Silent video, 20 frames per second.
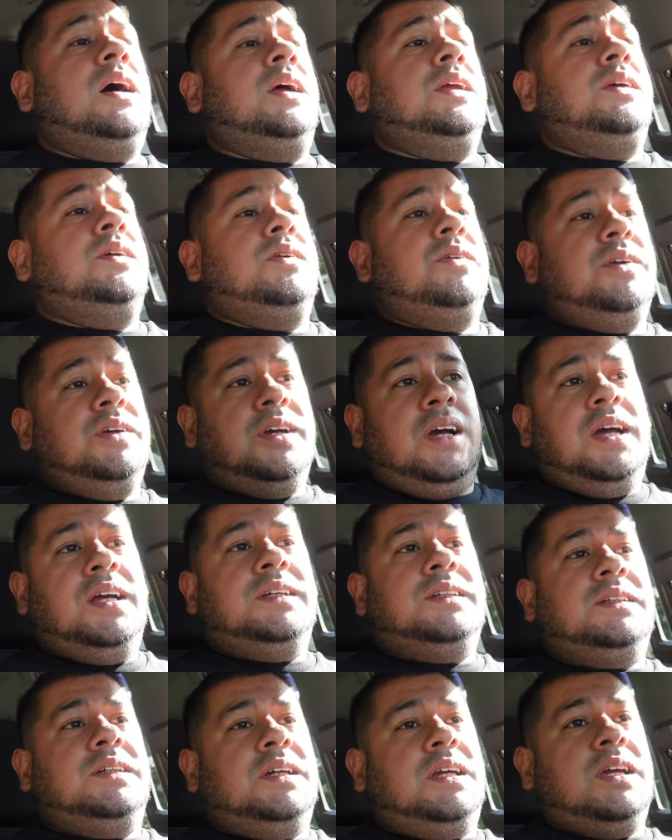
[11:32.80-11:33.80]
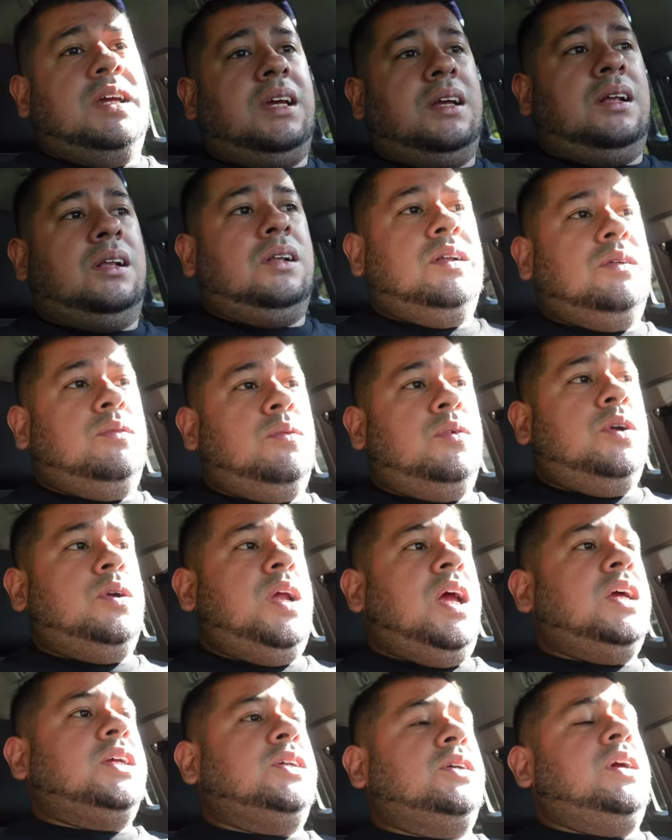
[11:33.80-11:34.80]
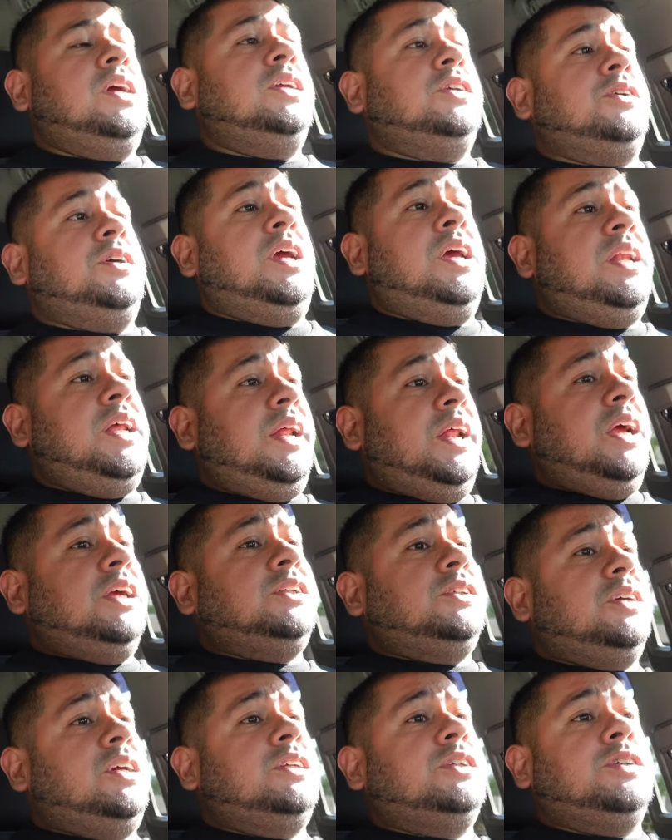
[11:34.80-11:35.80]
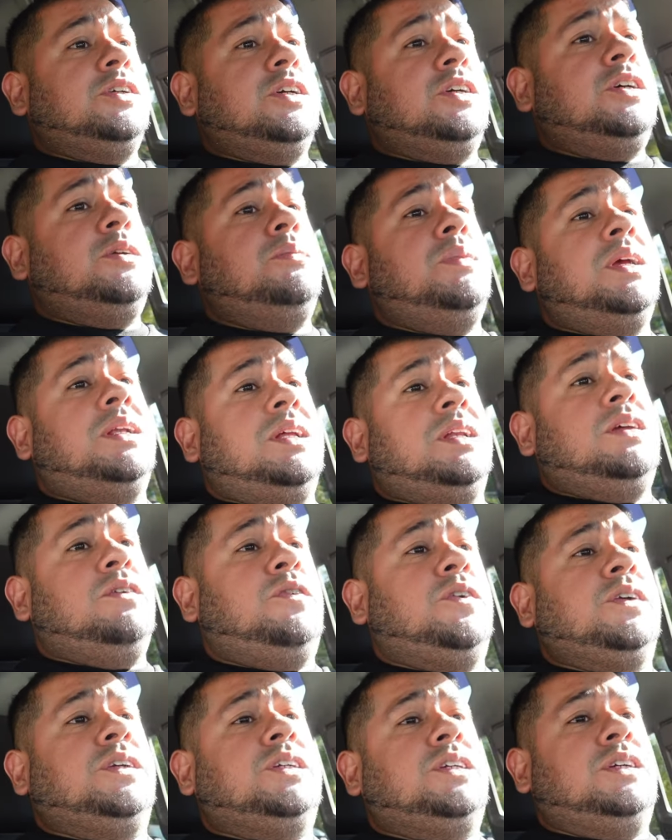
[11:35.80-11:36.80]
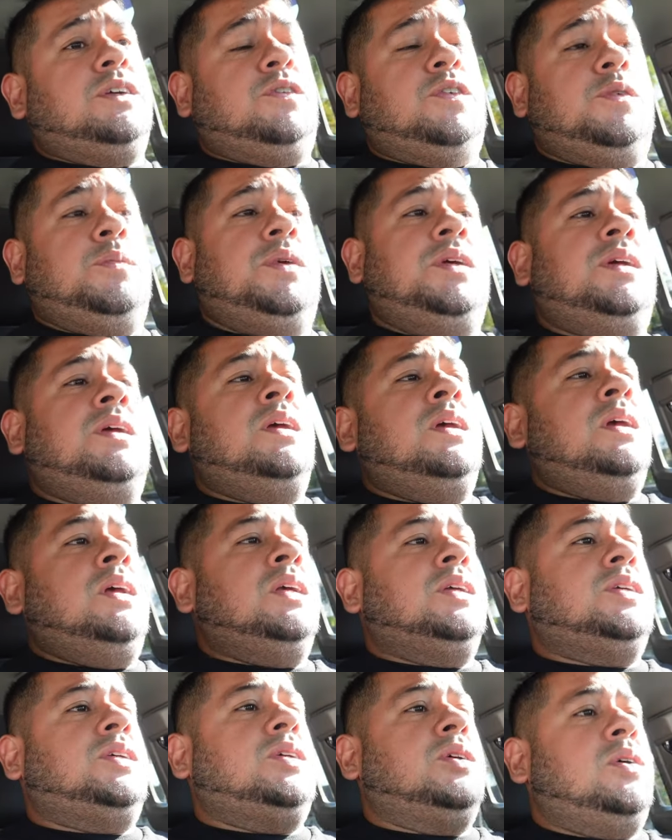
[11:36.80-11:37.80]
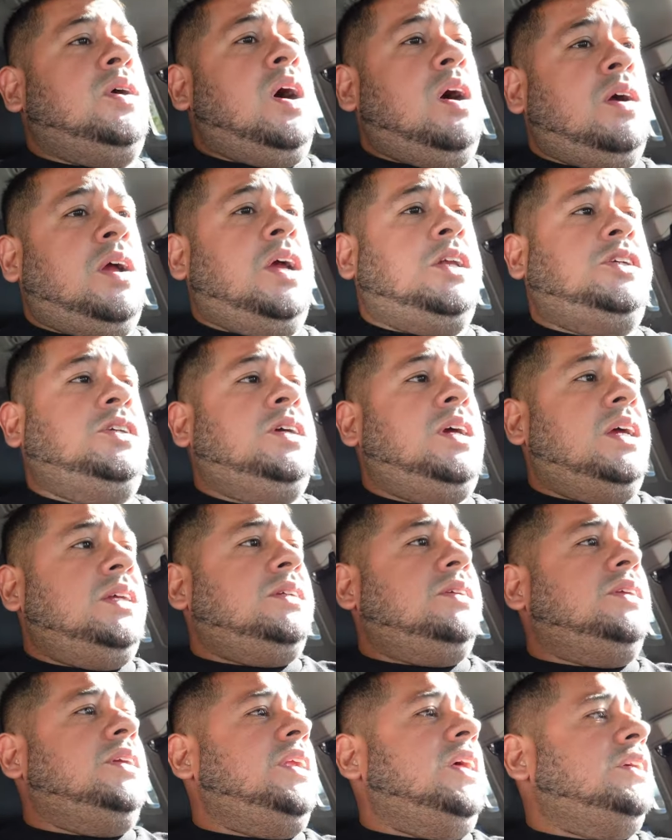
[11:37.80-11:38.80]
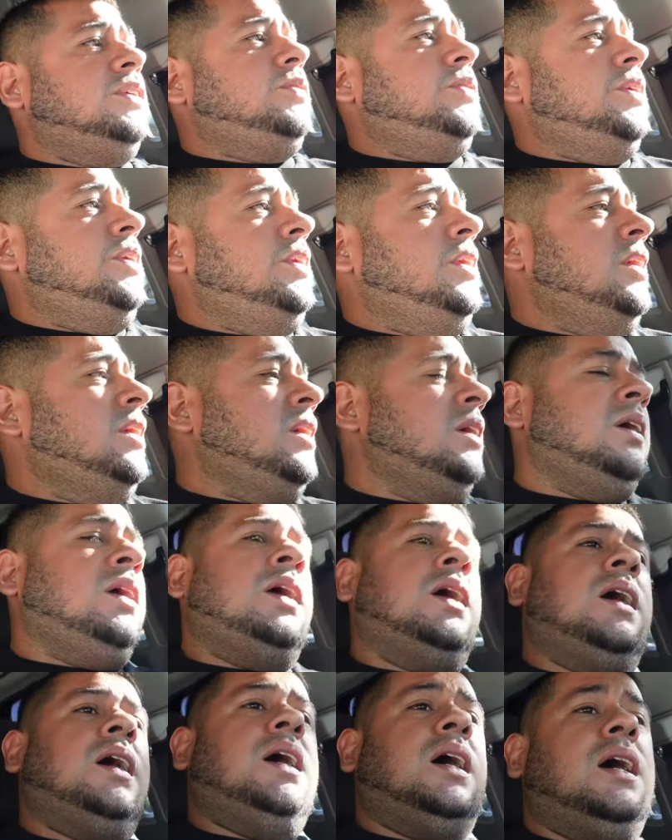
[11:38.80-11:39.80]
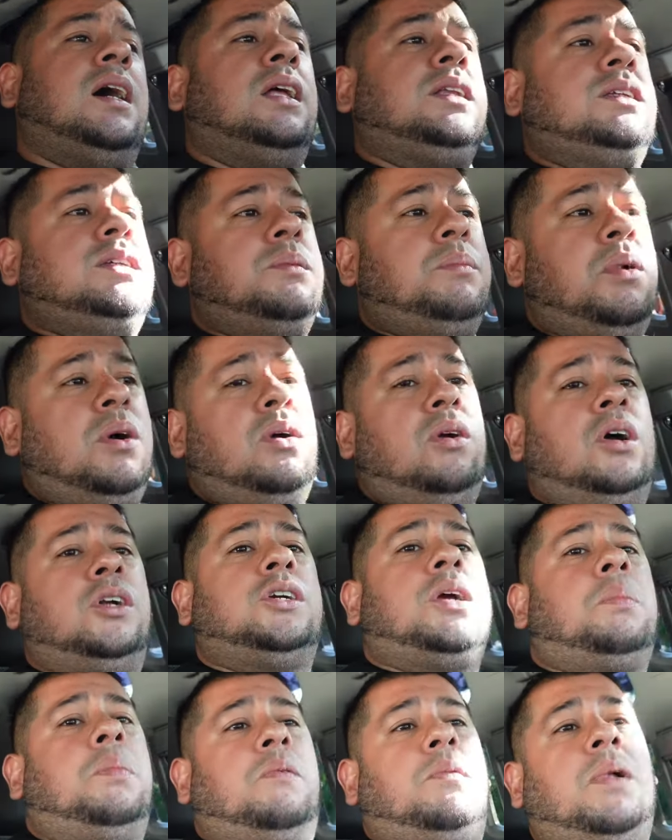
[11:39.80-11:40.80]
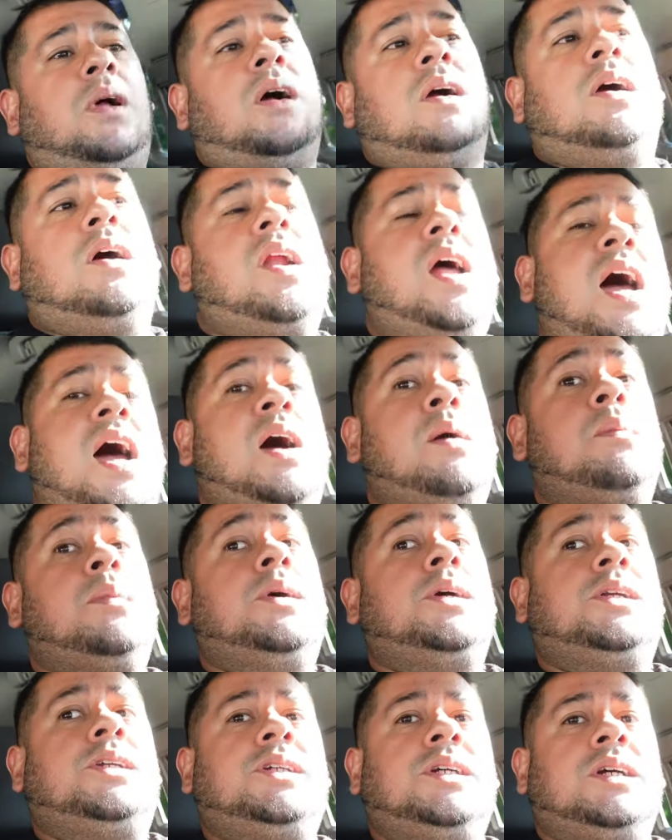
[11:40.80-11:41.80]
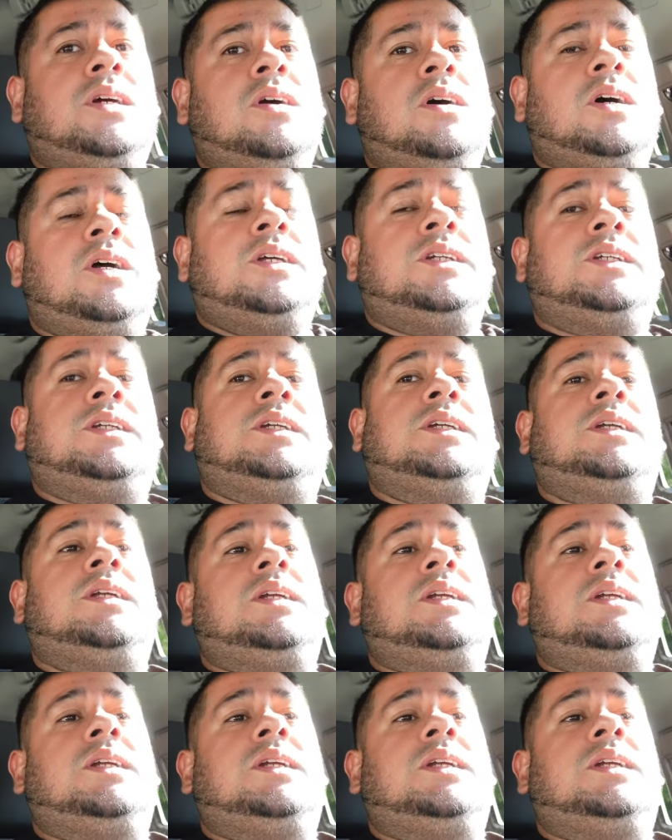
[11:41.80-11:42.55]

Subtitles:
you know, you guys get one extra entry, and that extra entry could make the difference. You feel me? So I'll catch you guys on the next one. Tomorrow I'll drop a vlog on how much it costs